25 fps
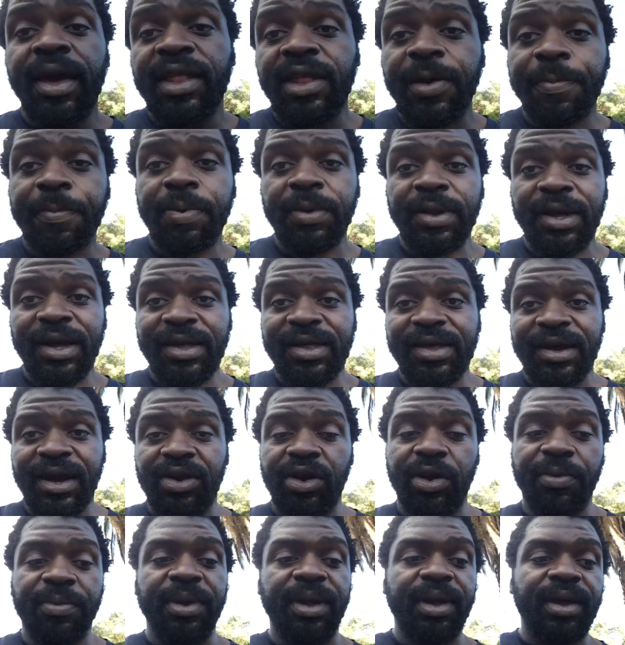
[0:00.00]
the police are
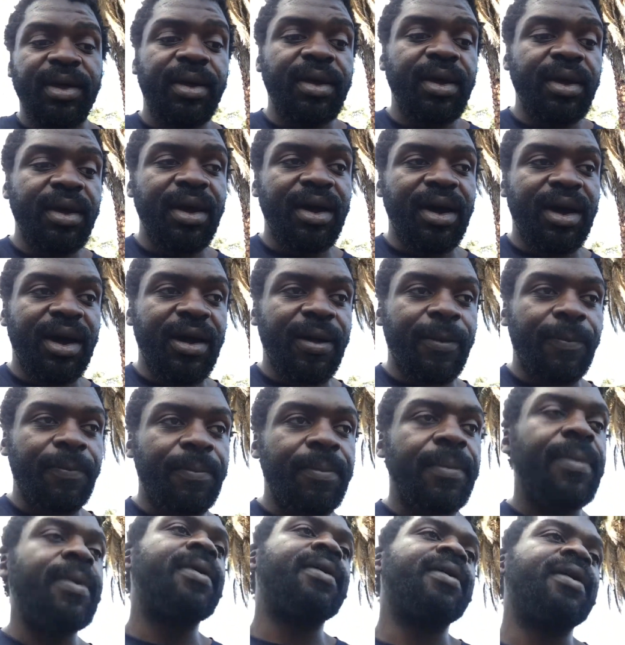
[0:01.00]
normally um,
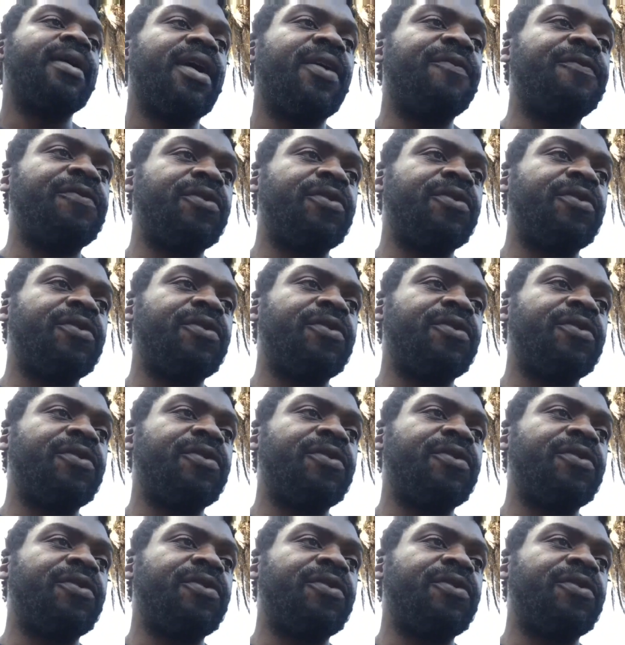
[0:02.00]
a